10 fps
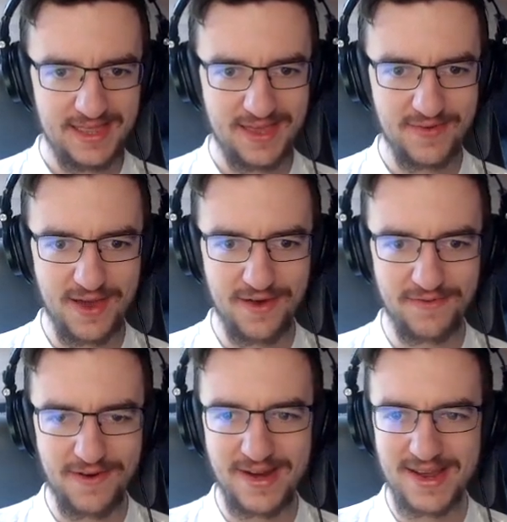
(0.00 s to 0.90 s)
There we go.
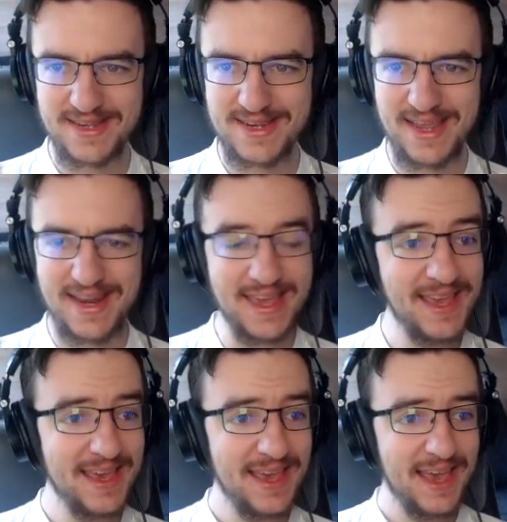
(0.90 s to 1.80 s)
Very nice
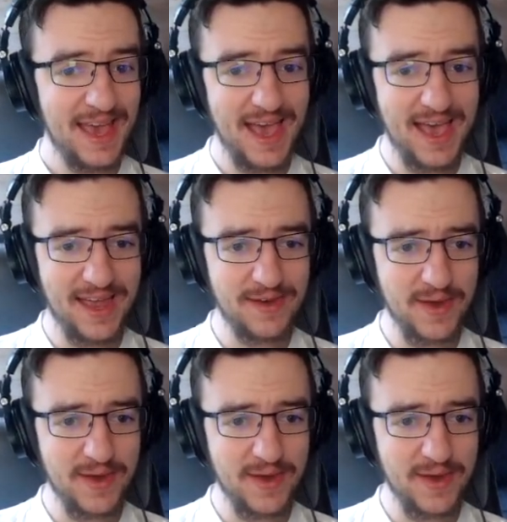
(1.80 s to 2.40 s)
indeedy. And